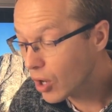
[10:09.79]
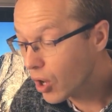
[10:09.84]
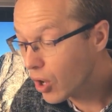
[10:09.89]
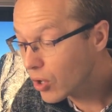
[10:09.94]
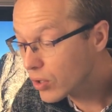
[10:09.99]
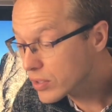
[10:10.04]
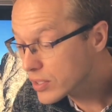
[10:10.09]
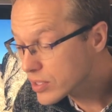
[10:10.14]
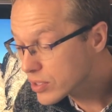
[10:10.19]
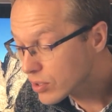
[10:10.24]

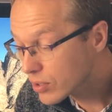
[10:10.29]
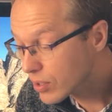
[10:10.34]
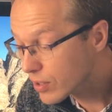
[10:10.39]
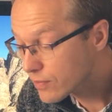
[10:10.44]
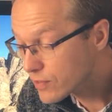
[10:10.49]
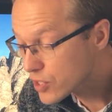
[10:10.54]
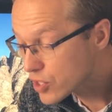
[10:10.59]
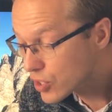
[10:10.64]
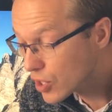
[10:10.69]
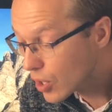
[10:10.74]
altar of
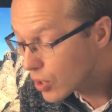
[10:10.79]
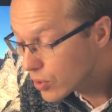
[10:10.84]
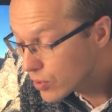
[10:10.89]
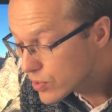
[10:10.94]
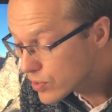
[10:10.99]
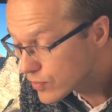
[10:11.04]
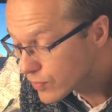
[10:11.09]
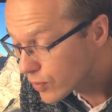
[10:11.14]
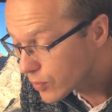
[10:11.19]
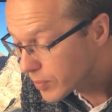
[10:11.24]

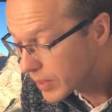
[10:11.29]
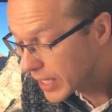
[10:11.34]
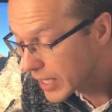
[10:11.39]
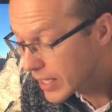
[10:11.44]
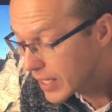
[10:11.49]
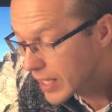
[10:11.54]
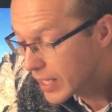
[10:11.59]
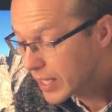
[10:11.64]
stones for me,